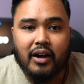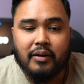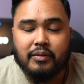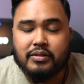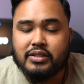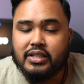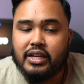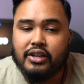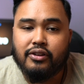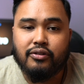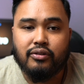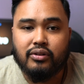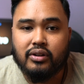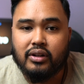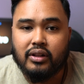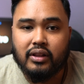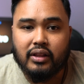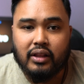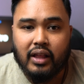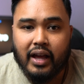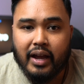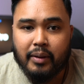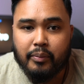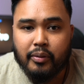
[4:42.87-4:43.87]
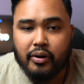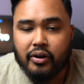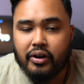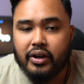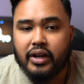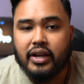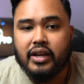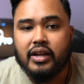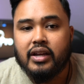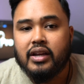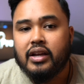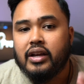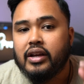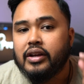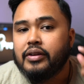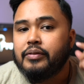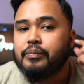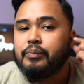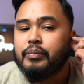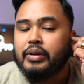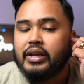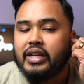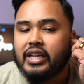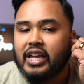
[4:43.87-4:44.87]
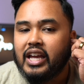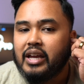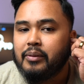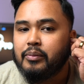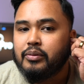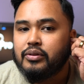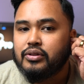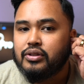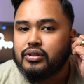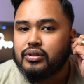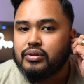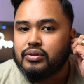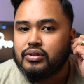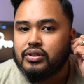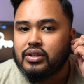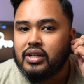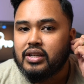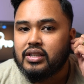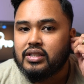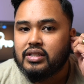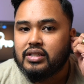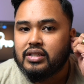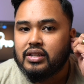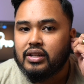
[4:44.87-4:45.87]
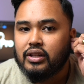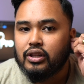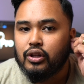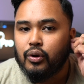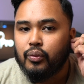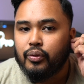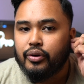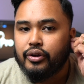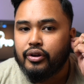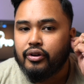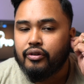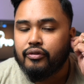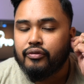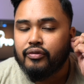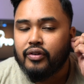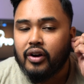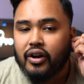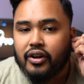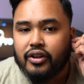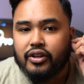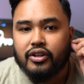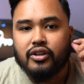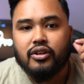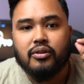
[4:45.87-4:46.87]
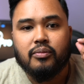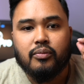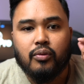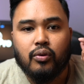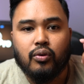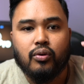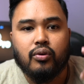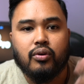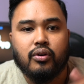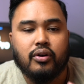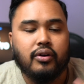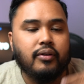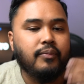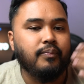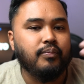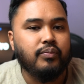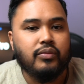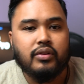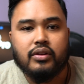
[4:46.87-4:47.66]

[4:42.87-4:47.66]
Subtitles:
say you're in a library, being able to just lower your volume or